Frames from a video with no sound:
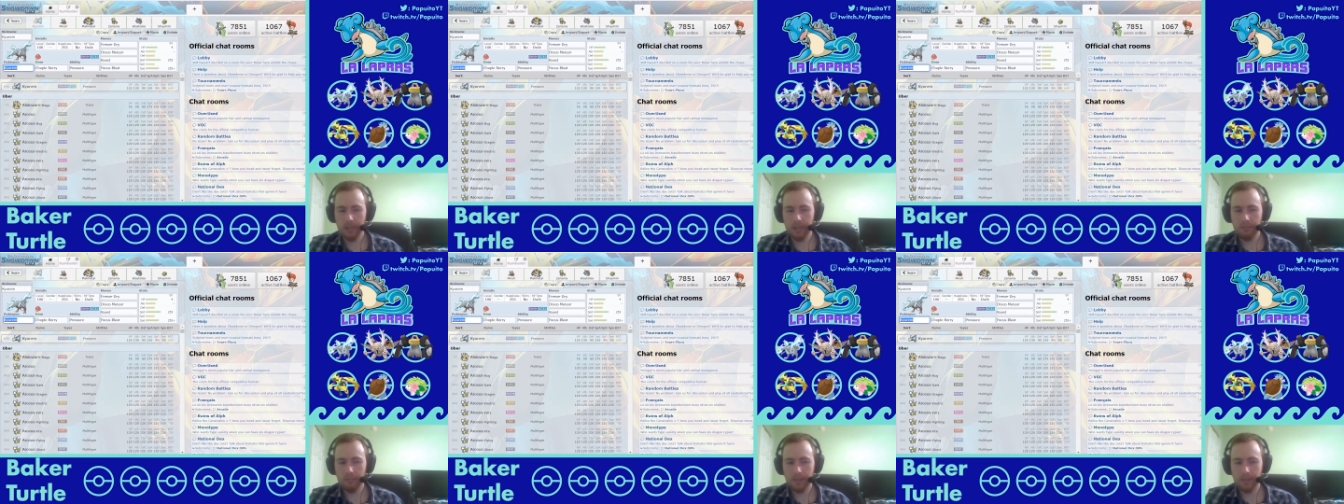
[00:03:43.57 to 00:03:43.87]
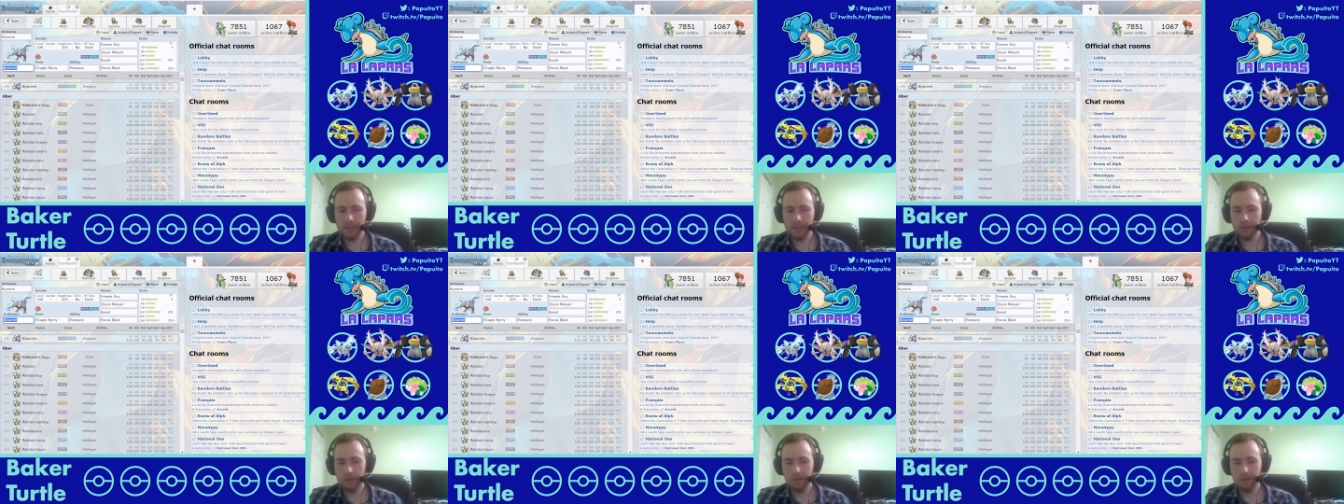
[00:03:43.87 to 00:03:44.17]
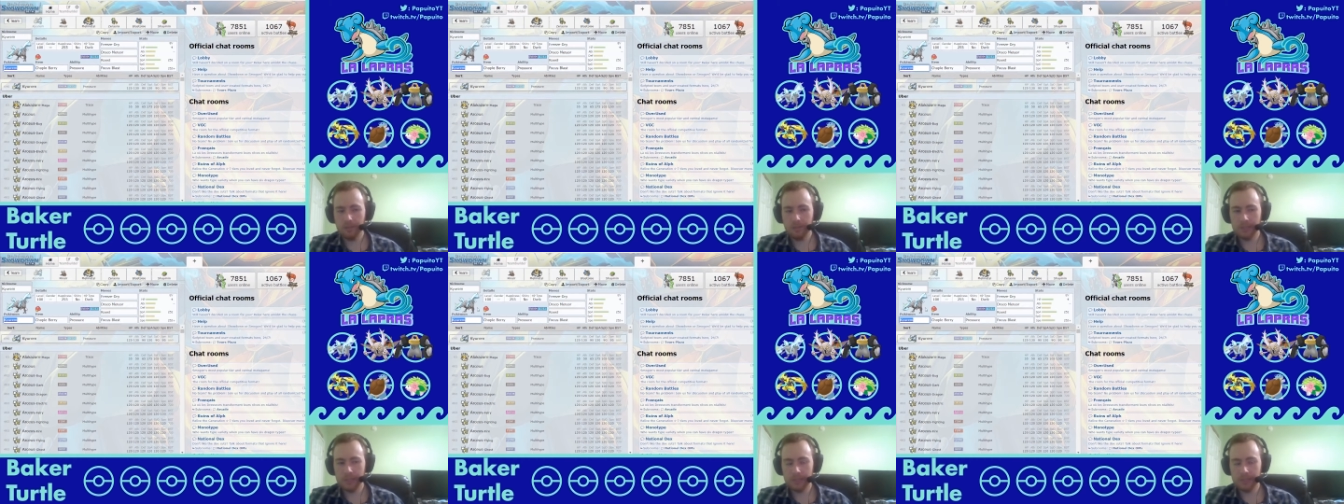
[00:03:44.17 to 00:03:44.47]
But
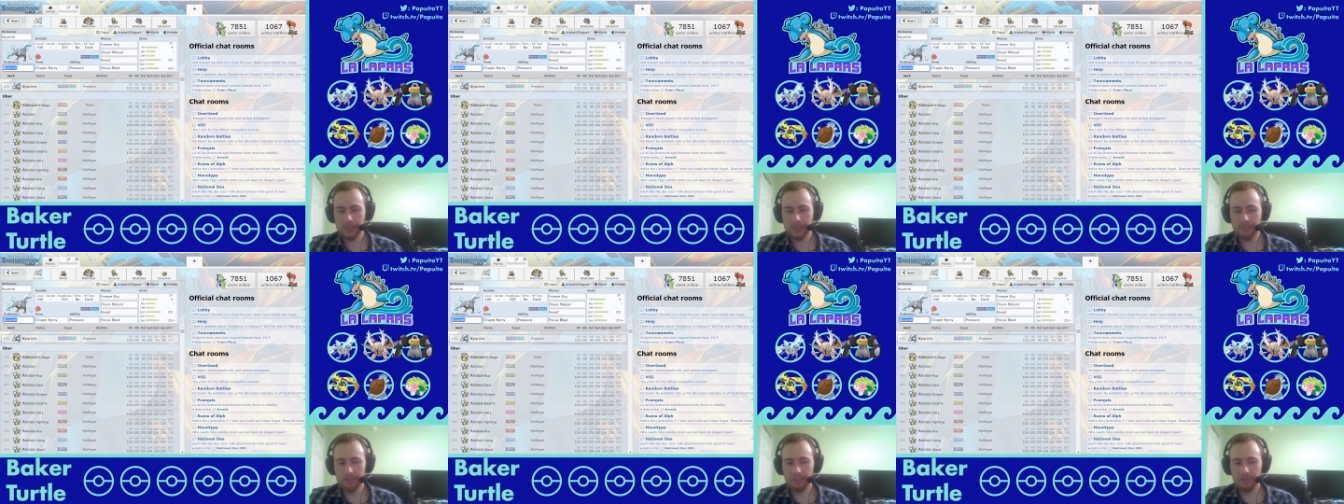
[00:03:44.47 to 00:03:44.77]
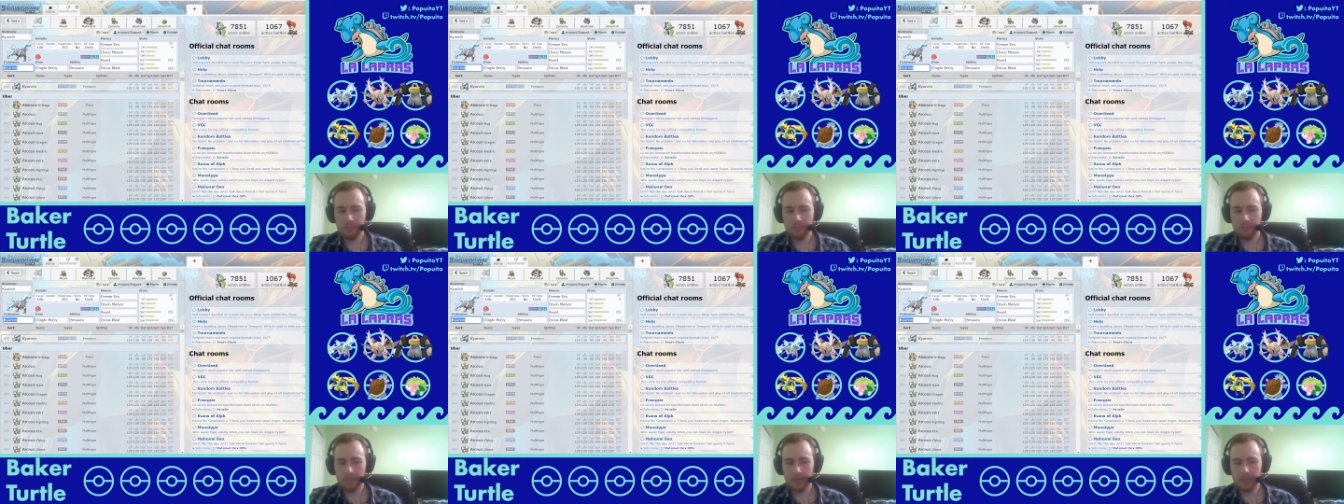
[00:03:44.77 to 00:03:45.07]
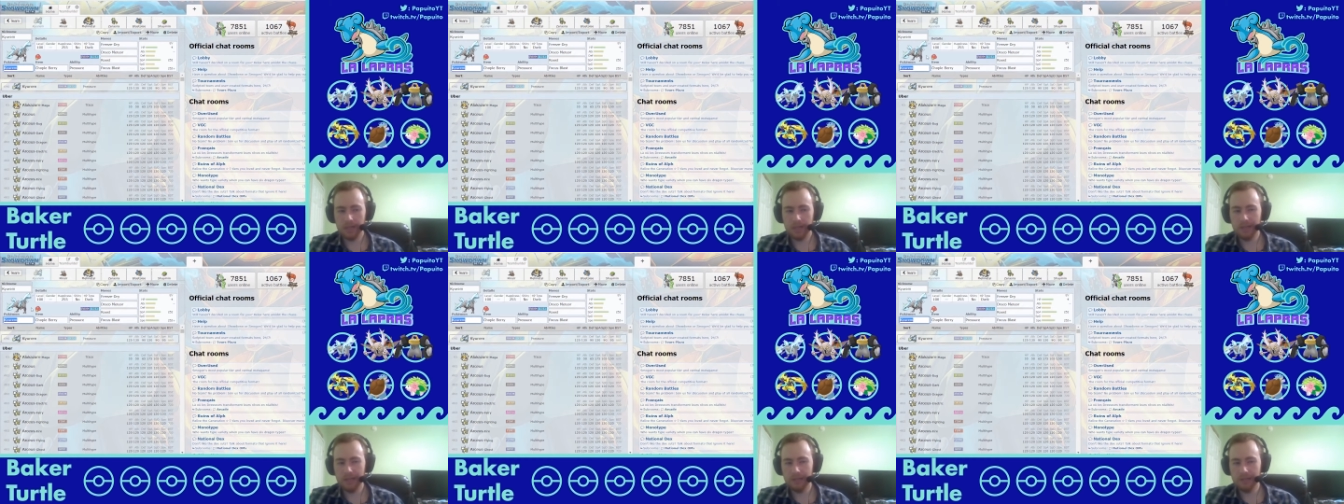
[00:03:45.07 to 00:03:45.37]
Kyurem is just
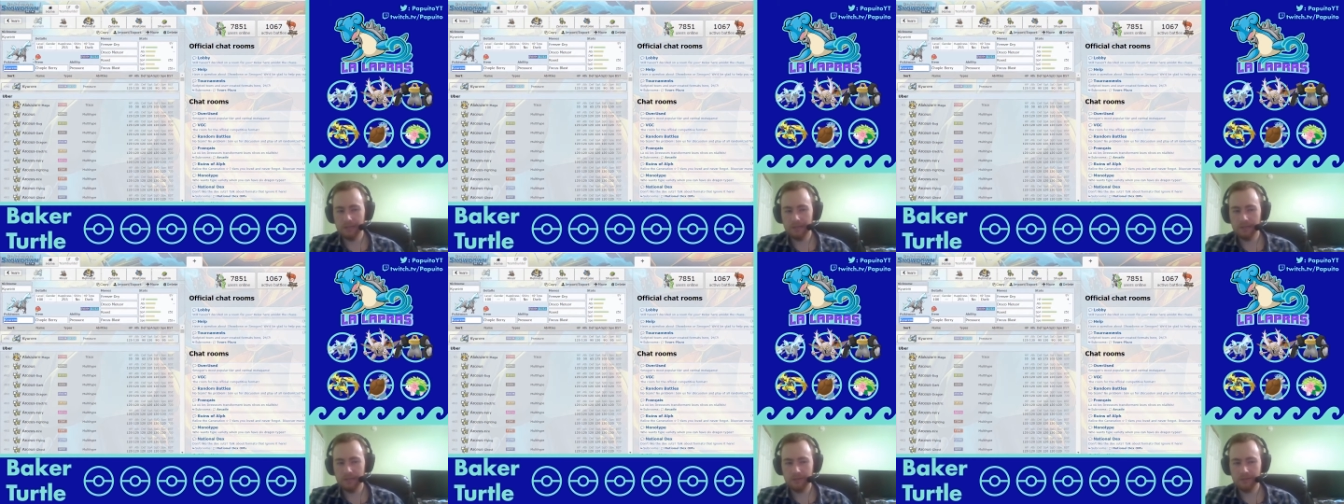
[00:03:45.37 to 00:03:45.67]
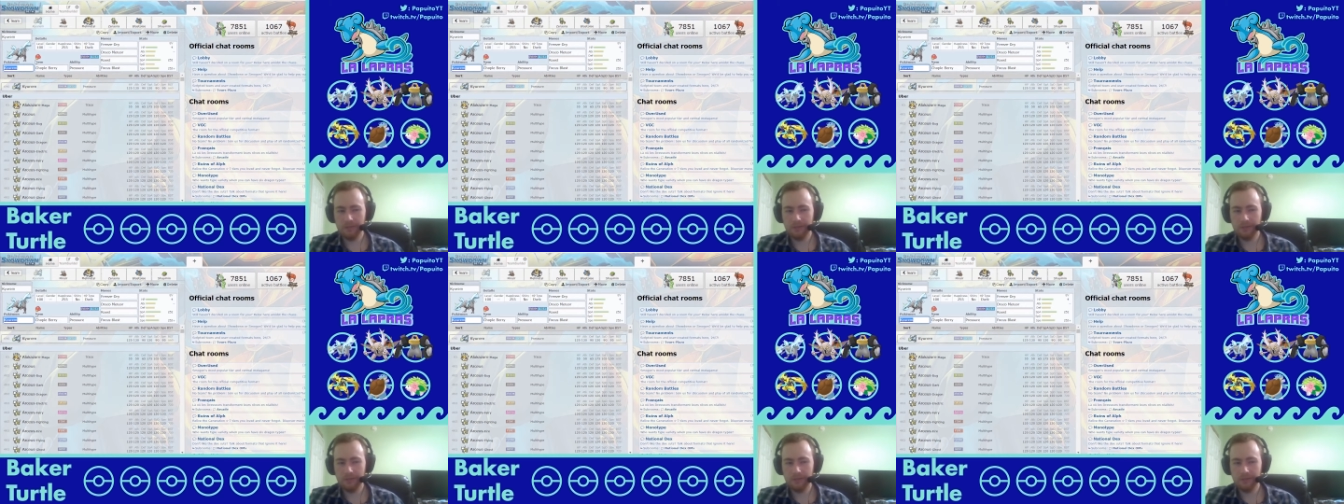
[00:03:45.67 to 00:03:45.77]
kind of